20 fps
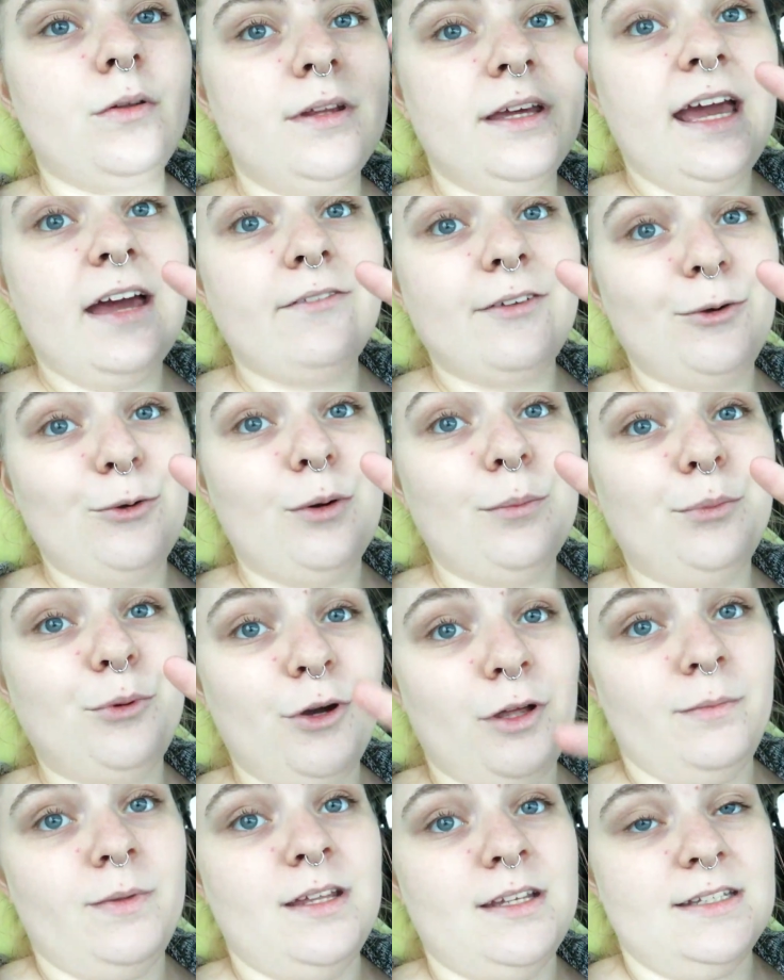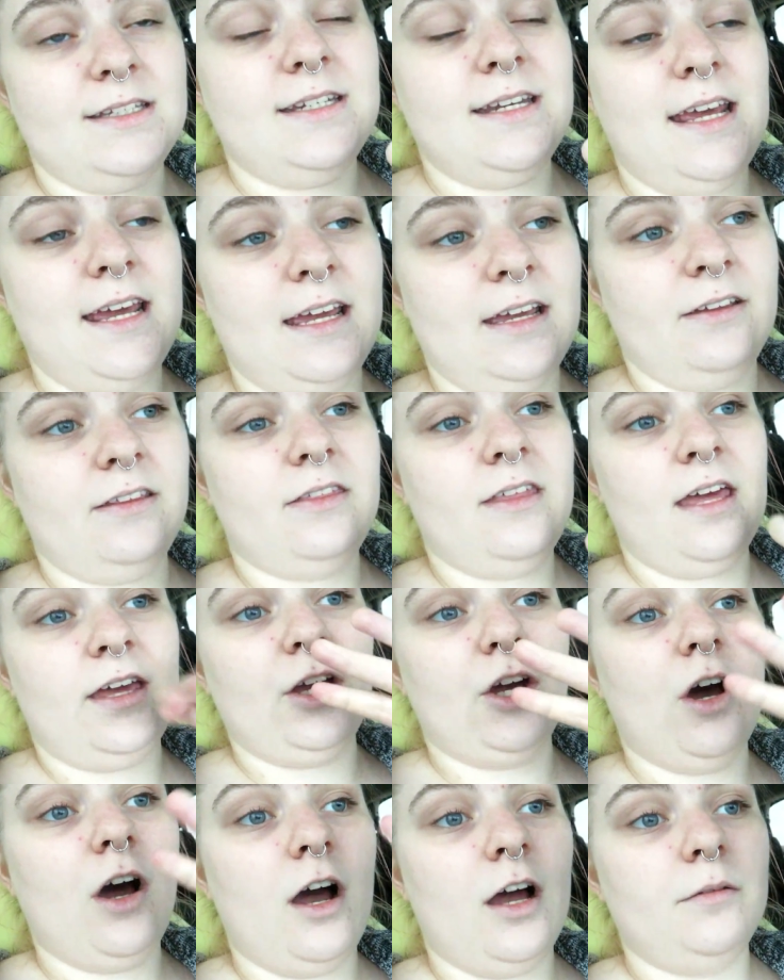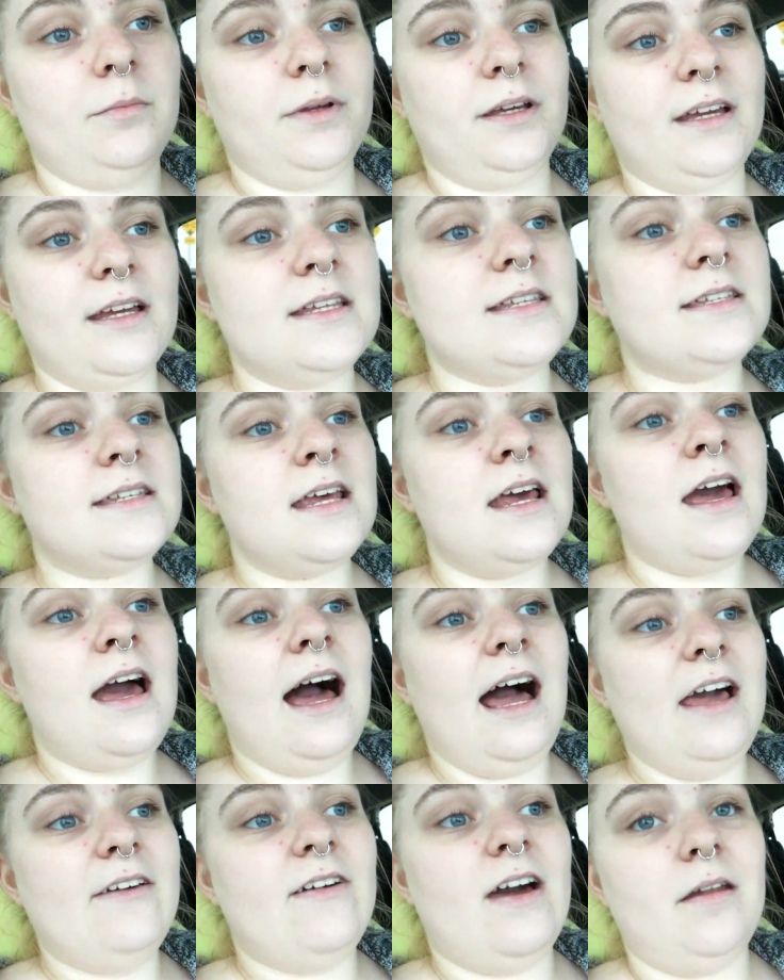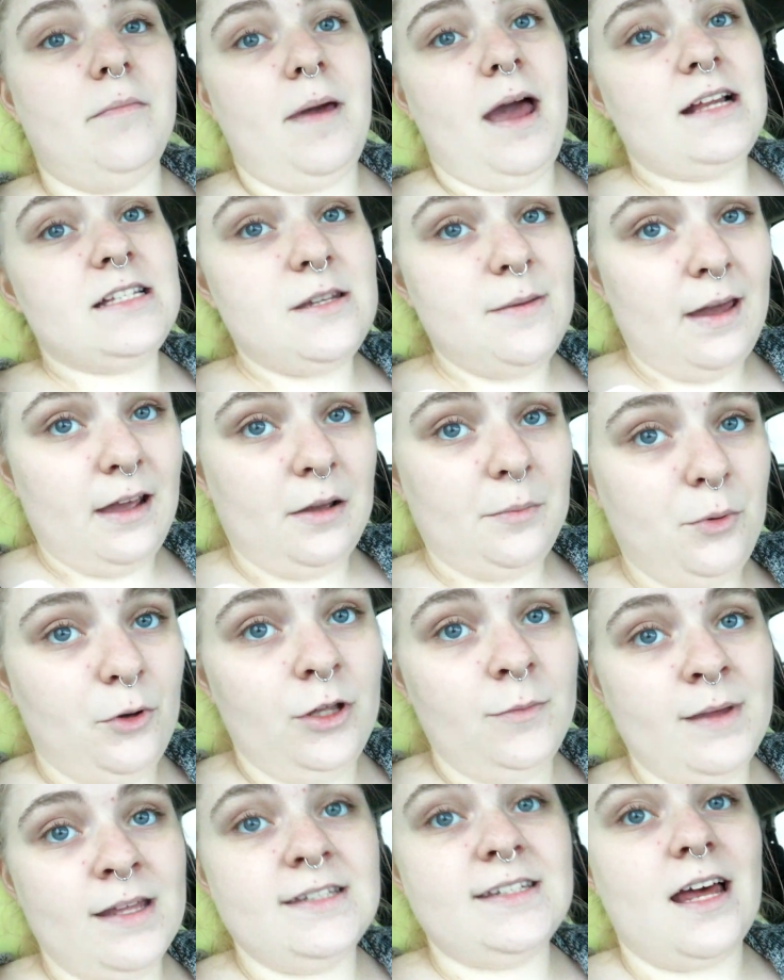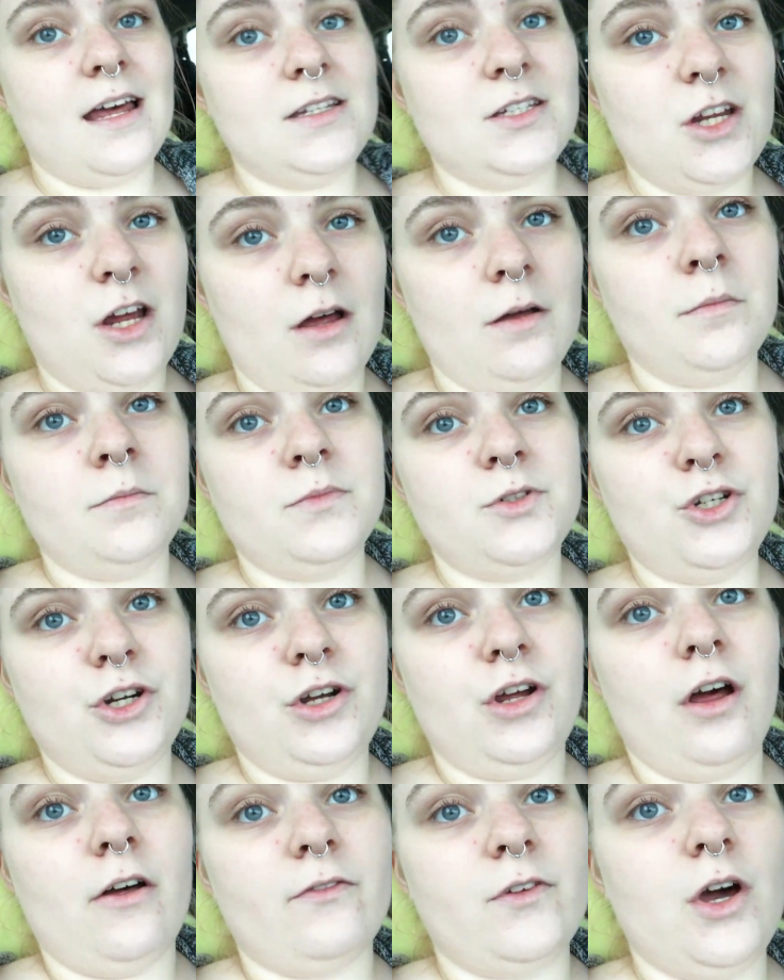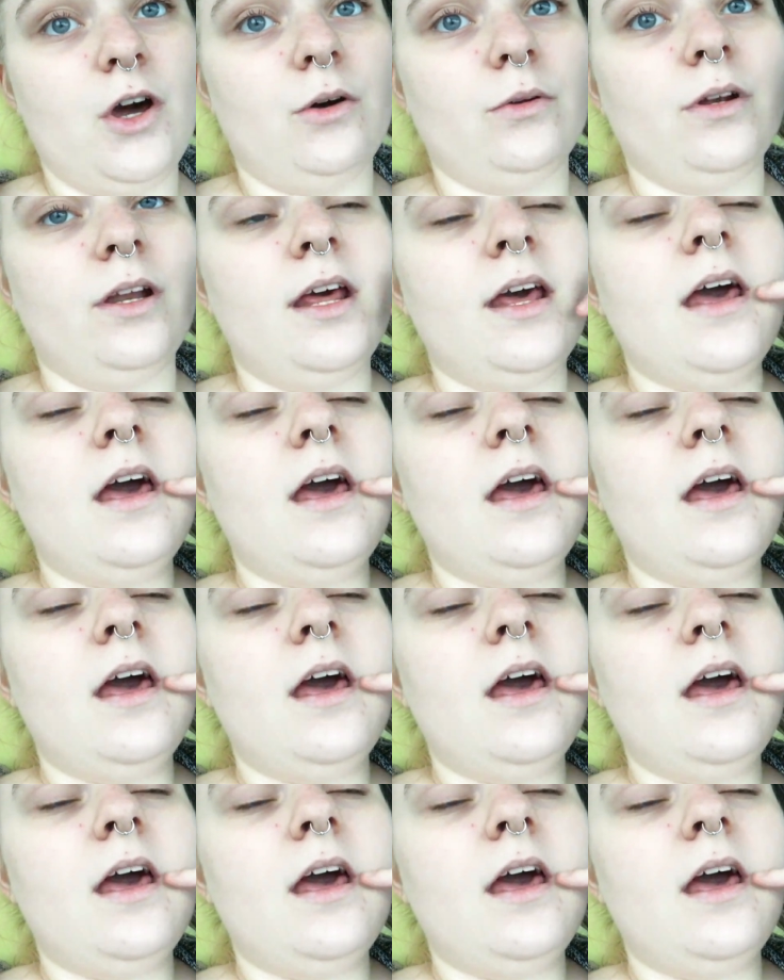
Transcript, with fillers: only having one appointment today, thank God, because I've had back-to-back appointments, as y'all, I'm sure y'all have known.